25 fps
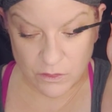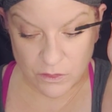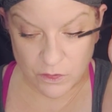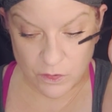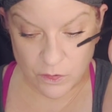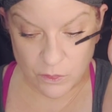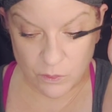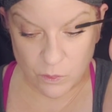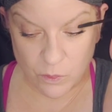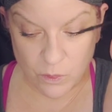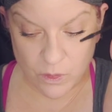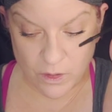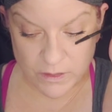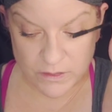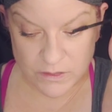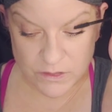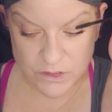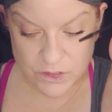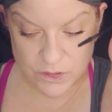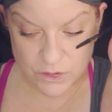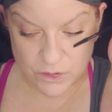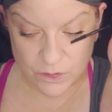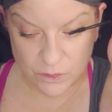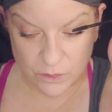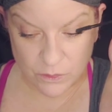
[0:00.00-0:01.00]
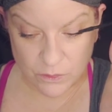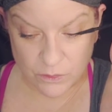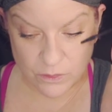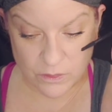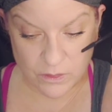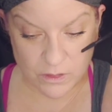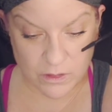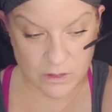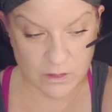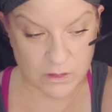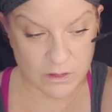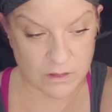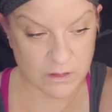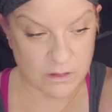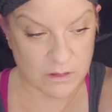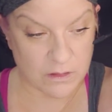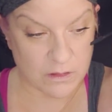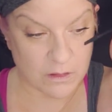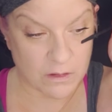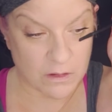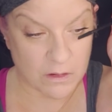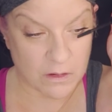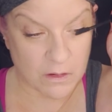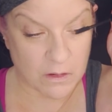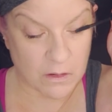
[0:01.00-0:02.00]
you want to
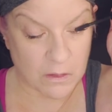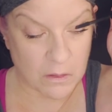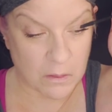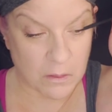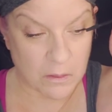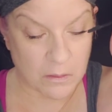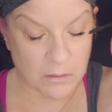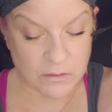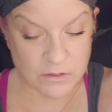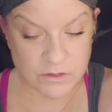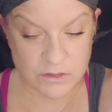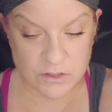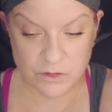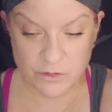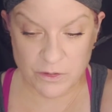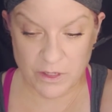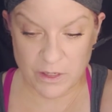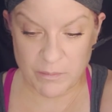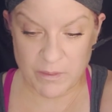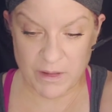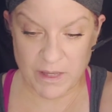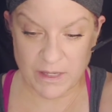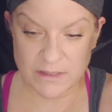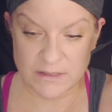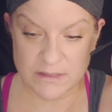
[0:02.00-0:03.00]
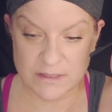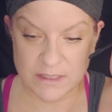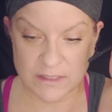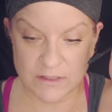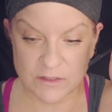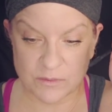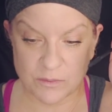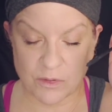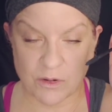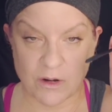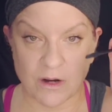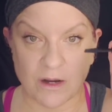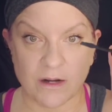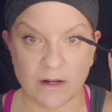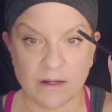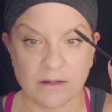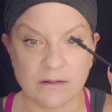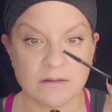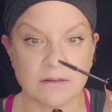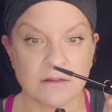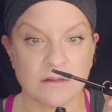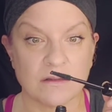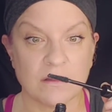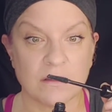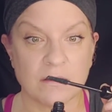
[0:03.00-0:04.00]
scrape excess
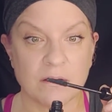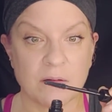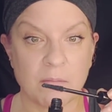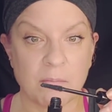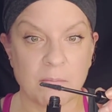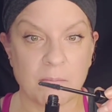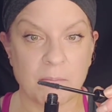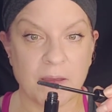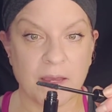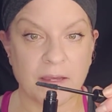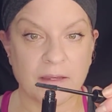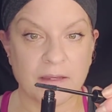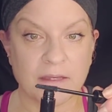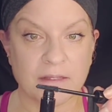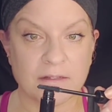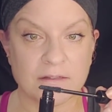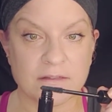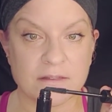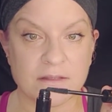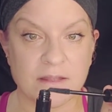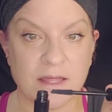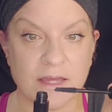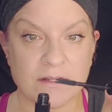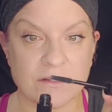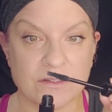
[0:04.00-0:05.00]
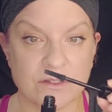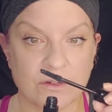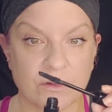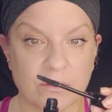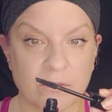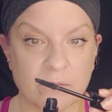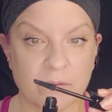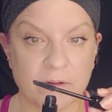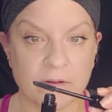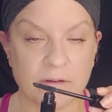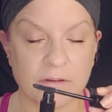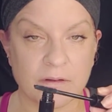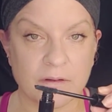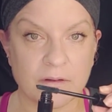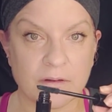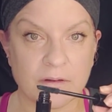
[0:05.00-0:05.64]
product back into that tube.